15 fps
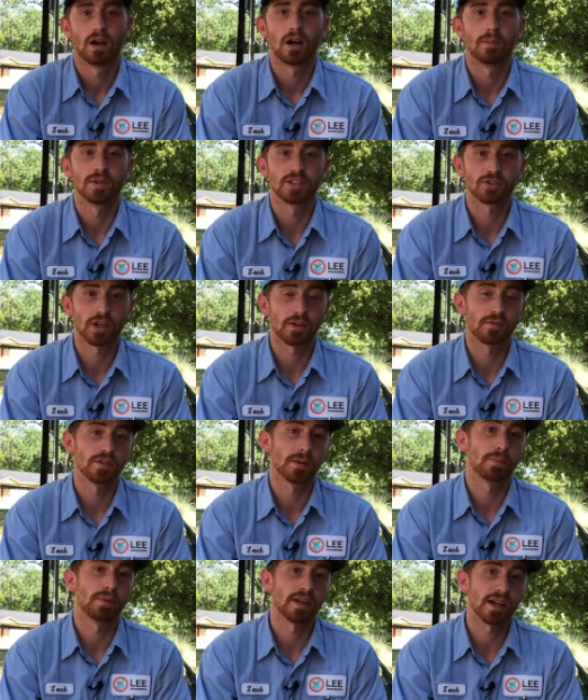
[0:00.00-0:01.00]
Um, it's great for
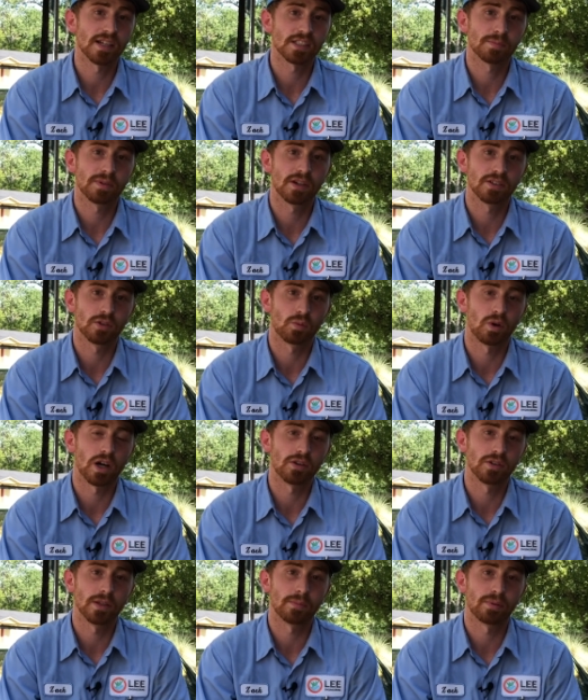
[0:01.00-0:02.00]
the plants because you're
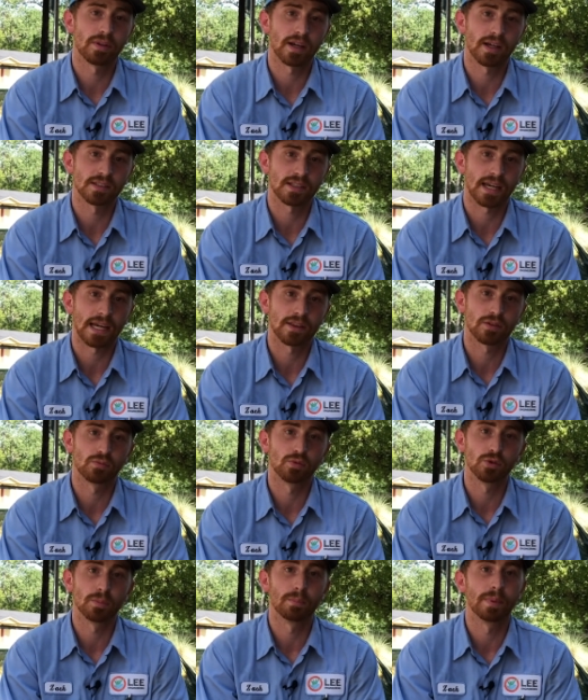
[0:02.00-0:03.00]
watering the plants at the
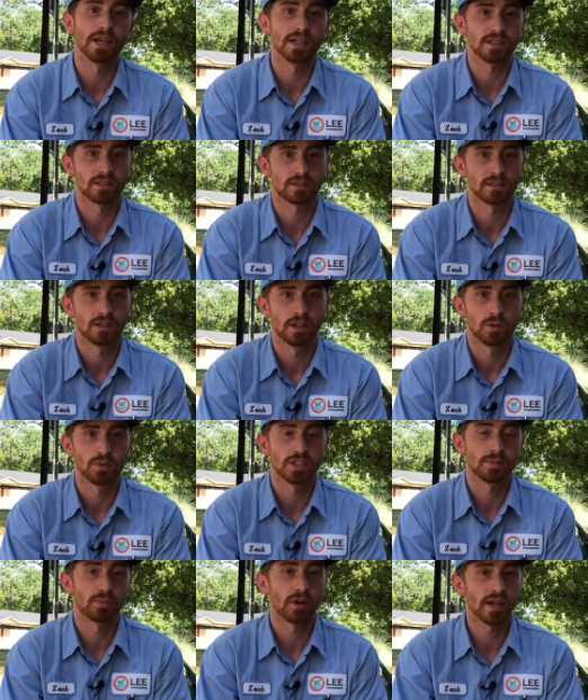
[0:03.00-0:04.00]
root base.
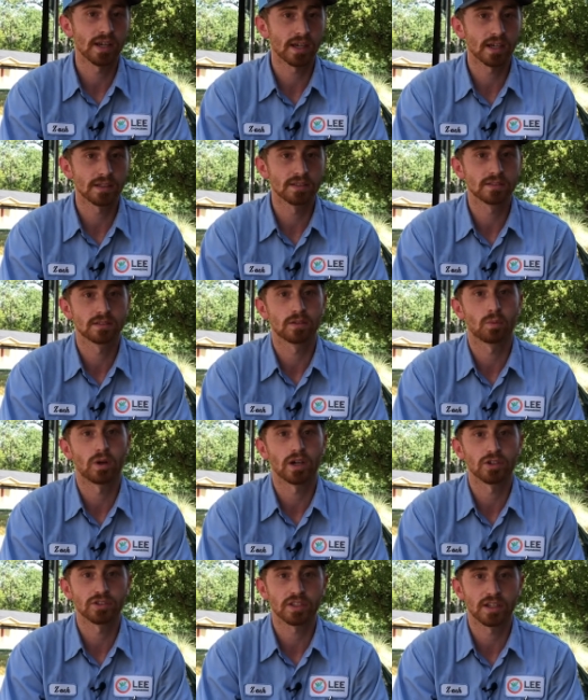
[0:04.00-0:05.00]
With spray heads, the
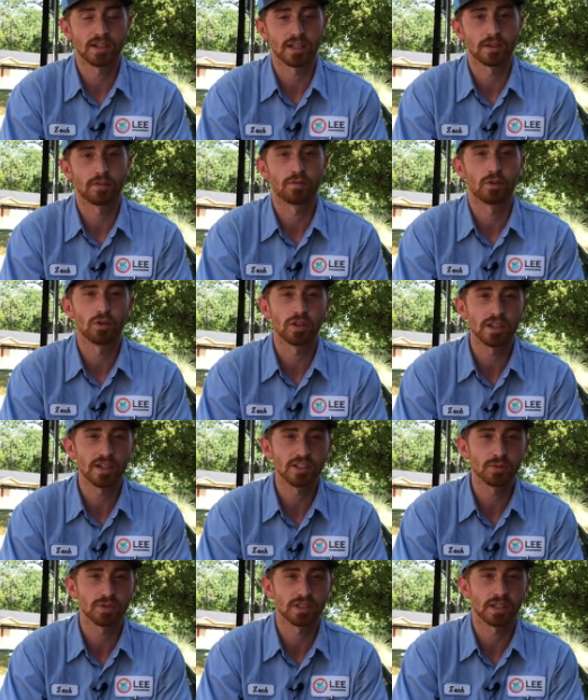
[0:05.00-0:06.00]
water is getting on the
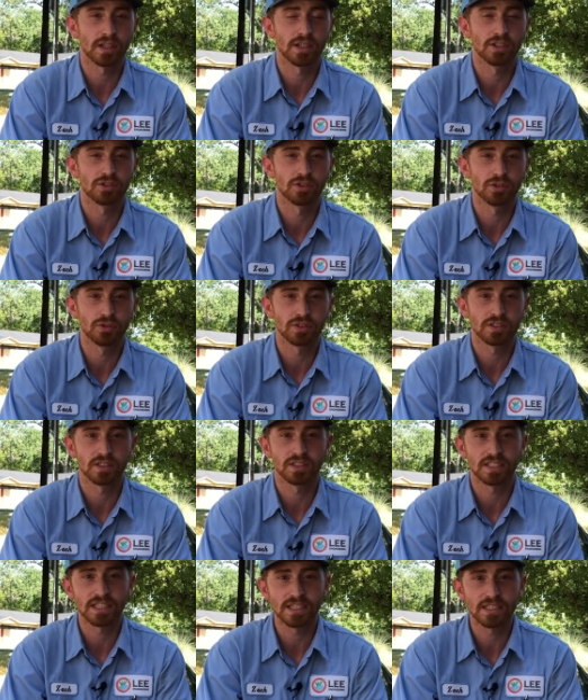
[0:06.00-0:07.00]
foliage, which can introduce
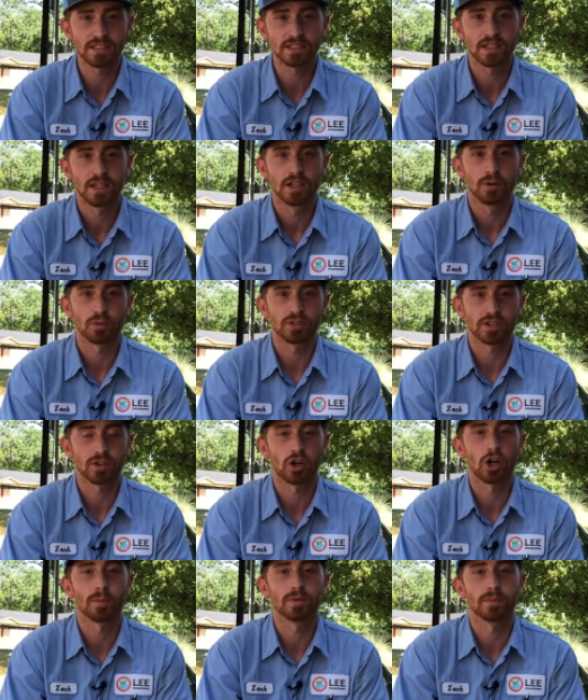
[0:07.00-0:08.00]
disease, which can
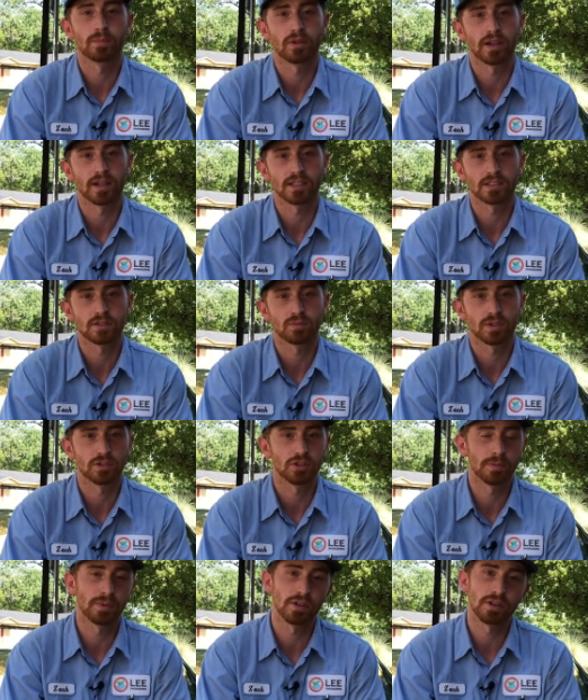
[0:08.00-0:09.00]
harm the plants. With a
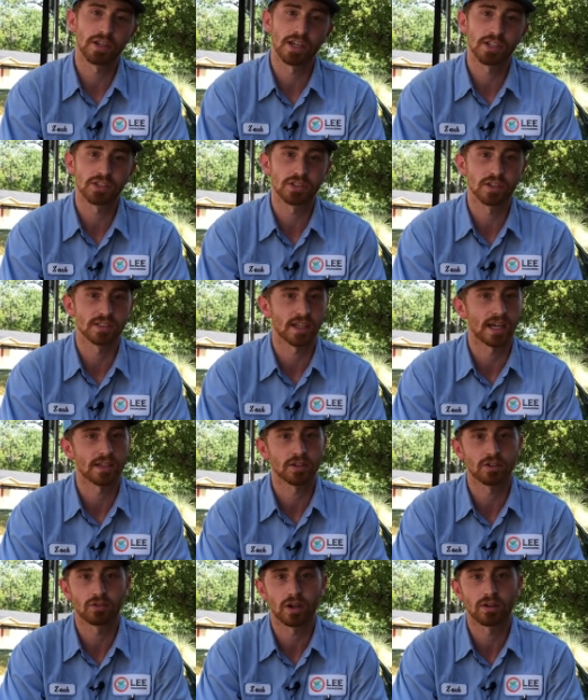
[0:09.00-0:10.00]
drip irrigation, it's
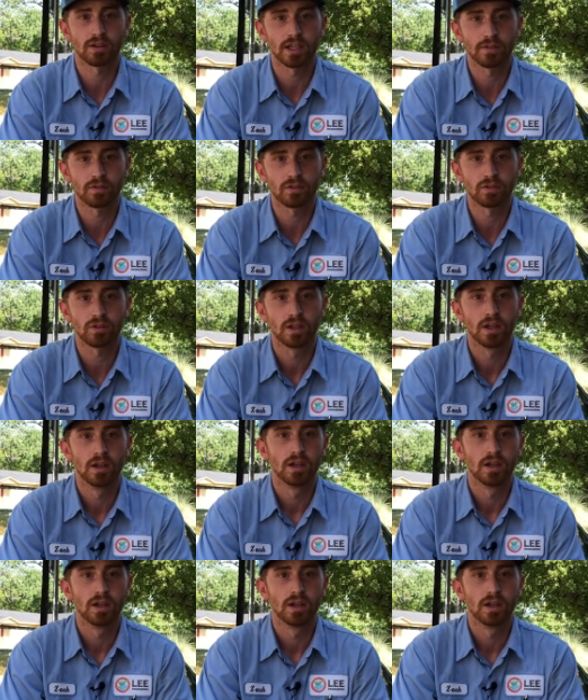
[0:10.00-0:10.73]
at the ground level.